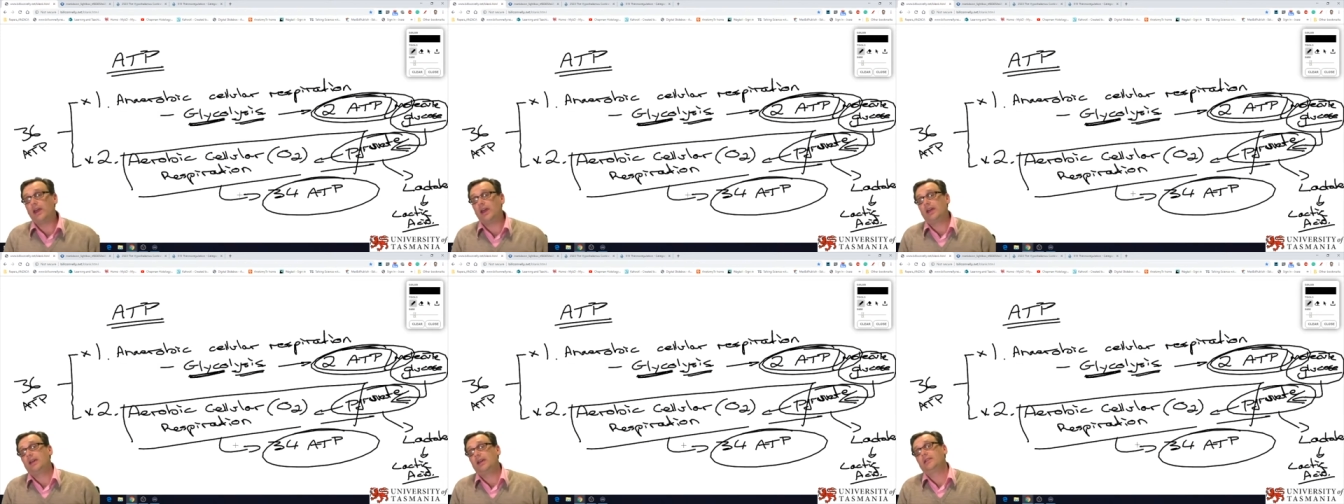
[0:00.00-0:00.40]

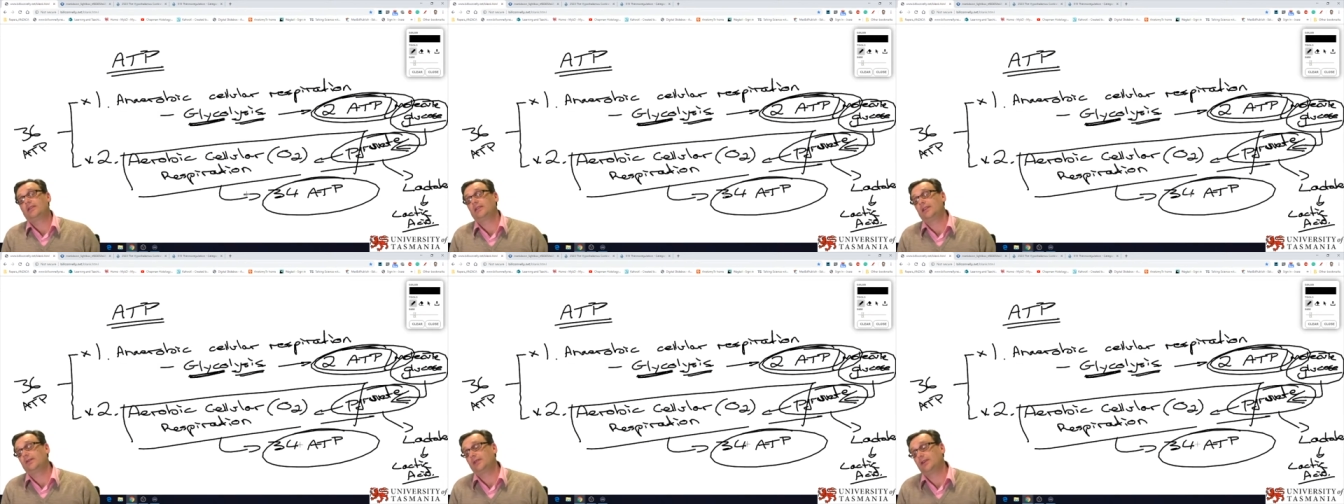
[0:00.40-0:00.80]

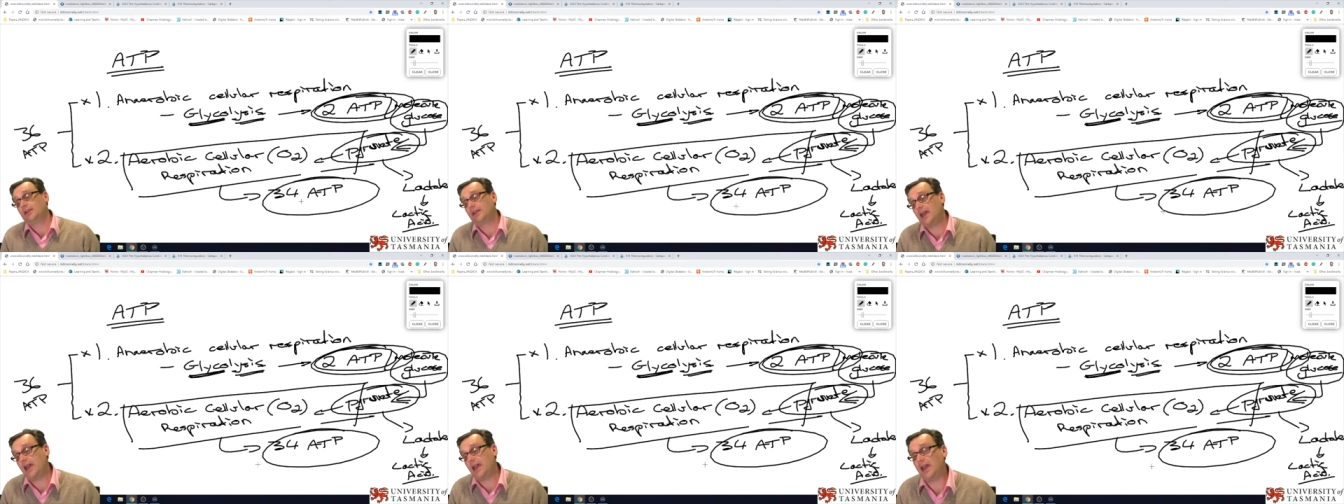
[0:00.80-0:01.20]
where the
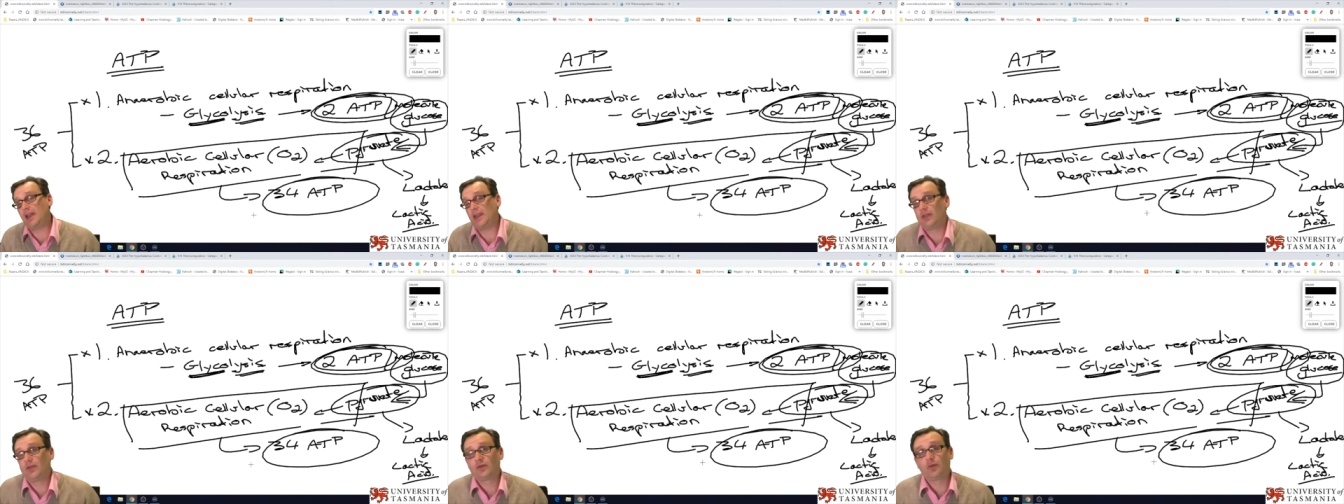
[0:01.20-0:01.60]
liver
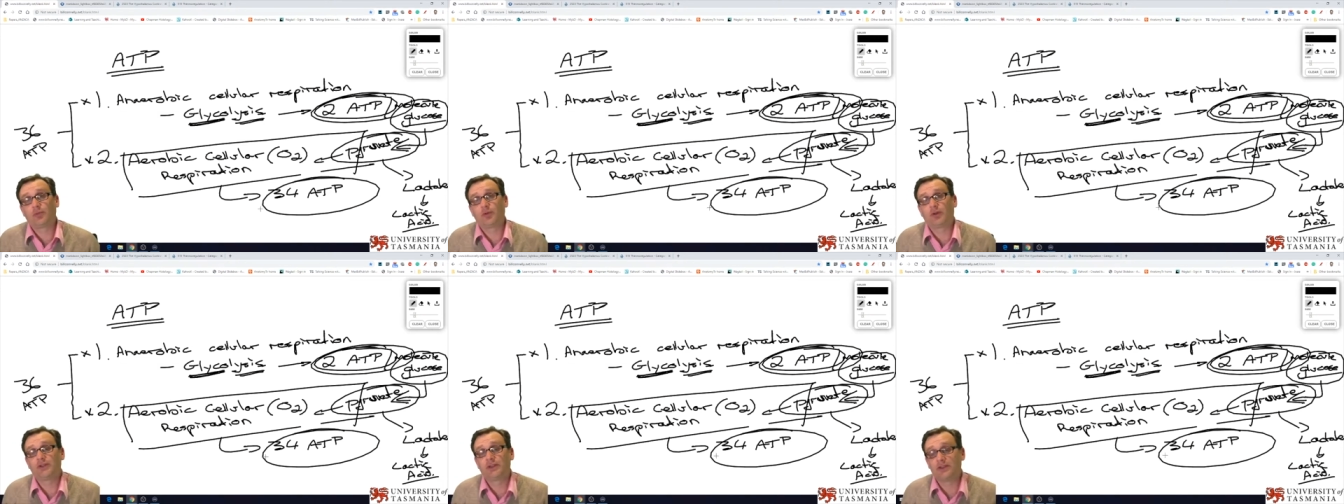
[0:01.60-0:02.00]

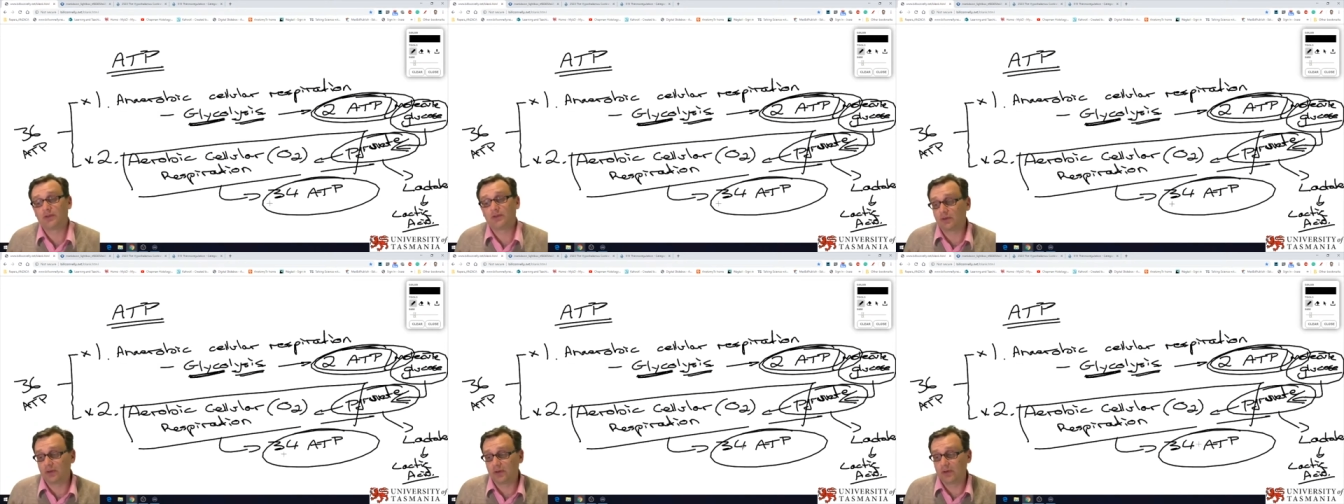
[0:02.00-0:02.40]
can, through a
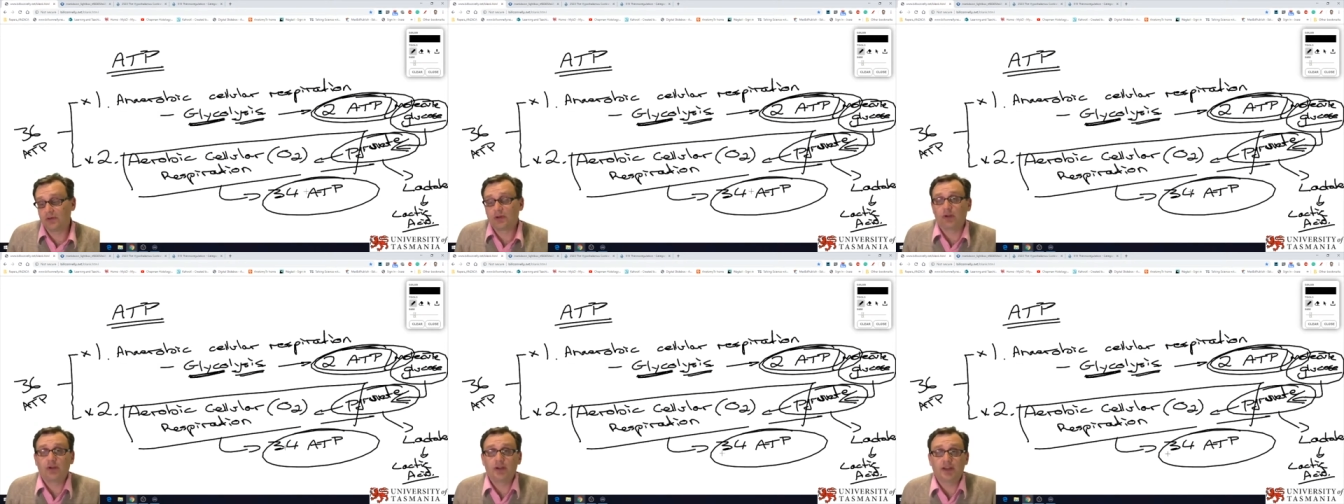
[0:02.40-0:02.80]
process
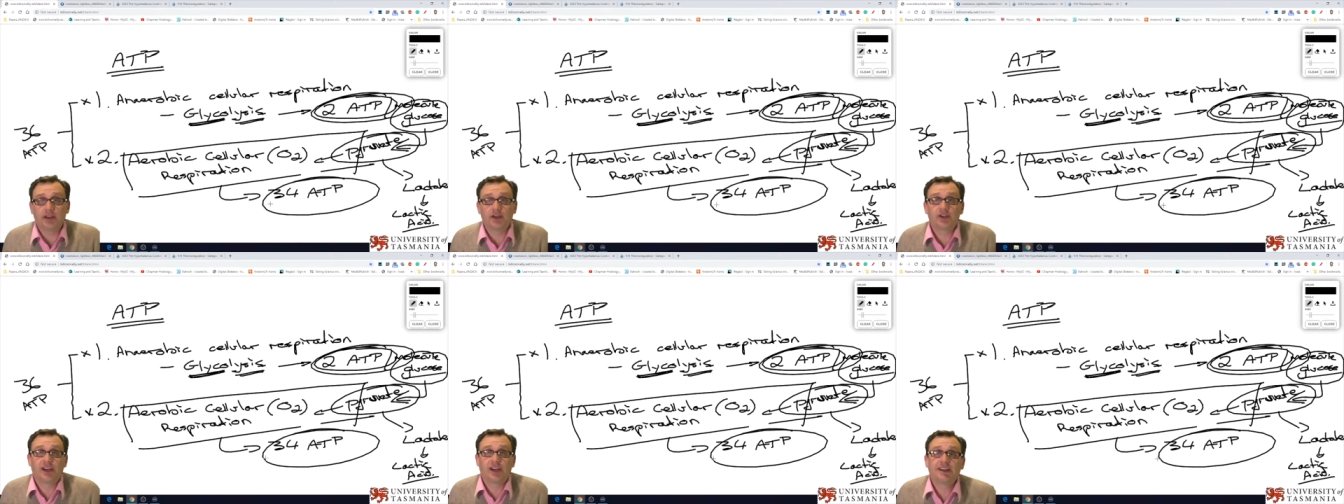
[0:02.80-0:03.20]
called
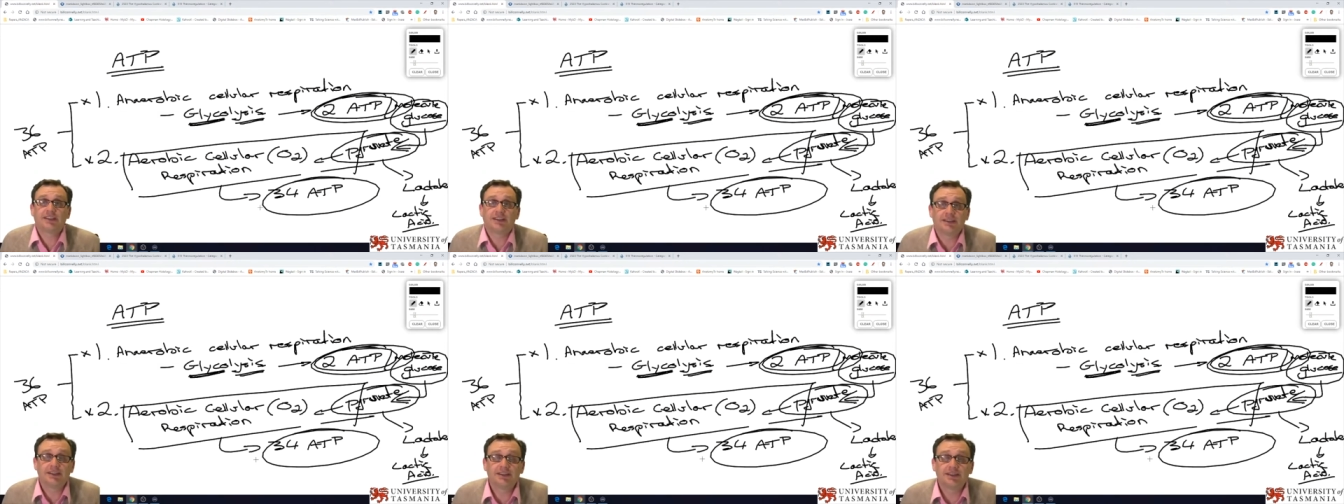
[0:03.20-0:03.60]

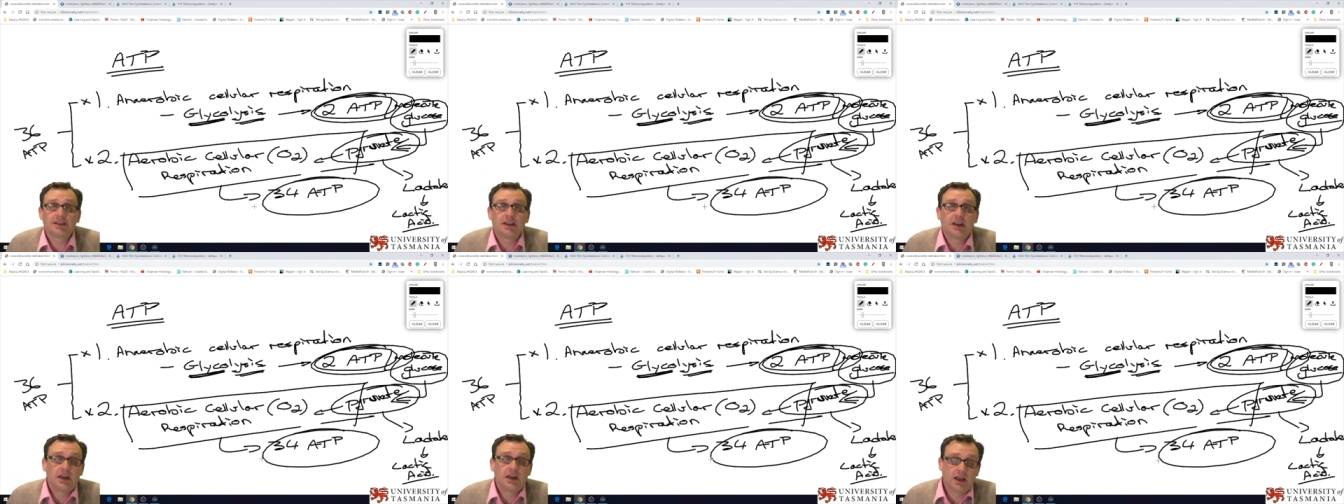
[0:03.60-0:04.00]

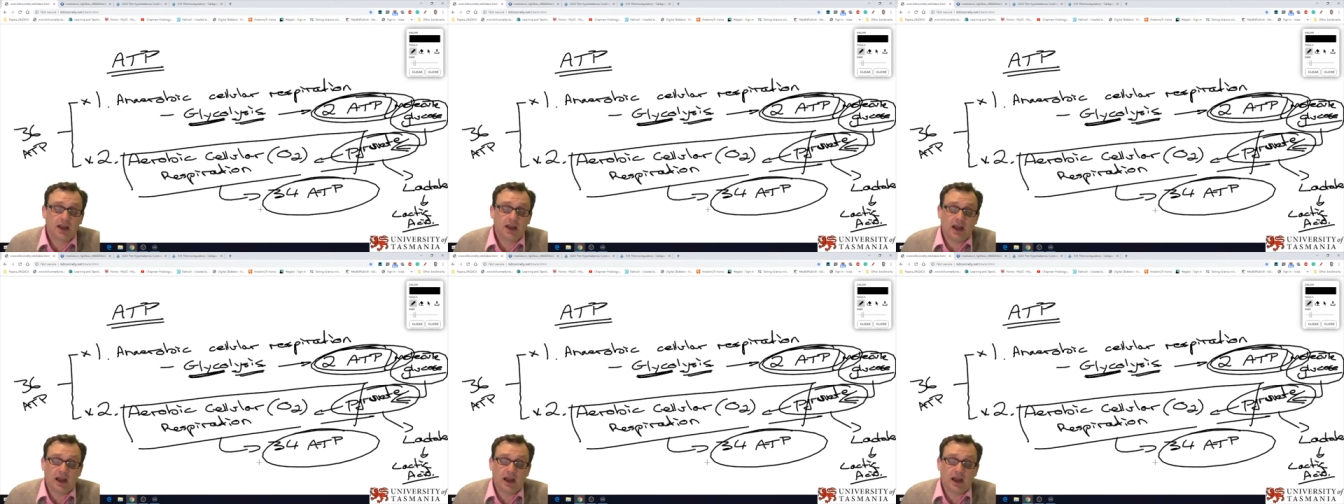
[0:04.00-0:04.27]
gluconeogenesis,